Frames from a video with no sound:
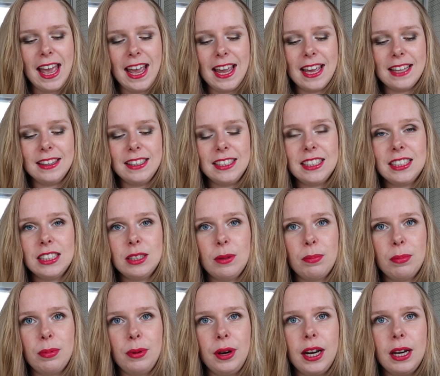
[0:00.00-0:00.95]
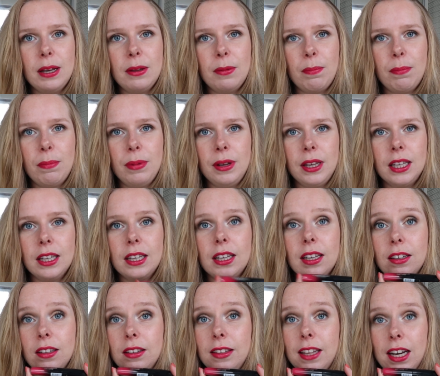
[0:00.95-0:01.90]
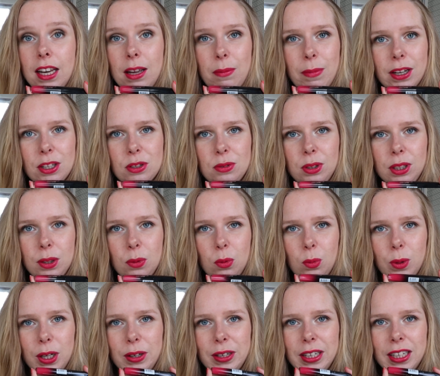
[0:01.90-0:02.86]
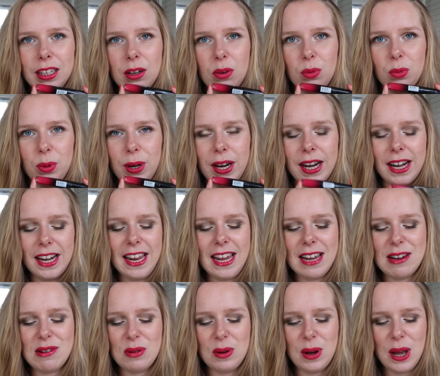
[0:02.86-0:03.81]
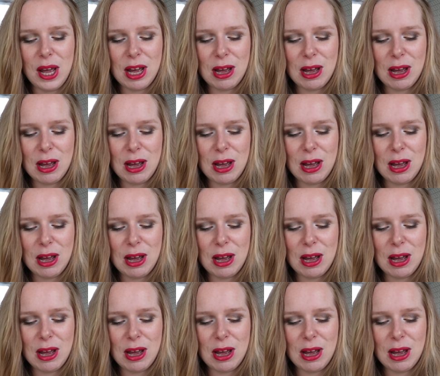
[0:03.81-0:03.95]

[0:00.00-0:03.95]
And this is the bright pink that I'm actually wearing right now.